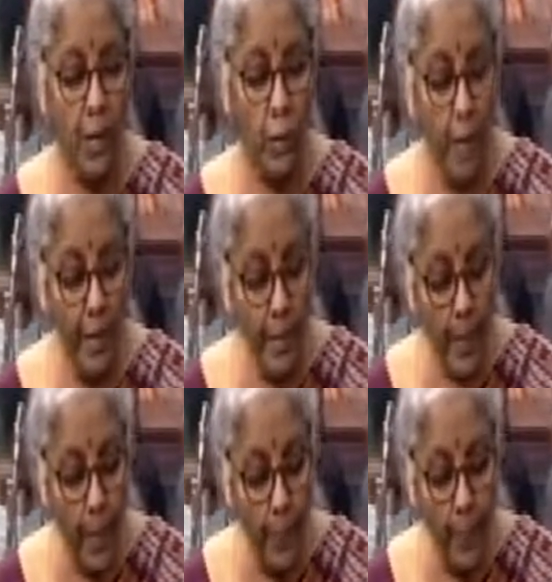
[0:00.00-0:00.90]
will
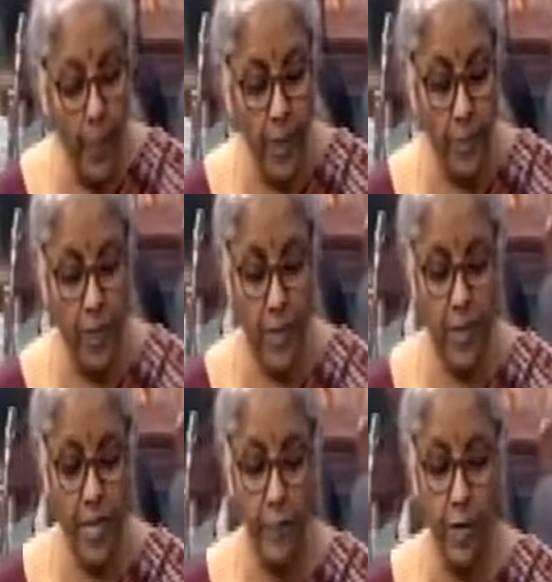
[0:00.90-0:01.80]
encompass the
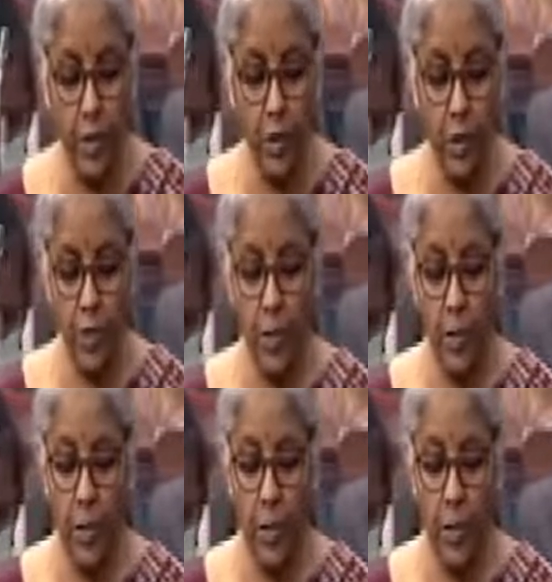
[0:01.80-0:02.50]
7 engines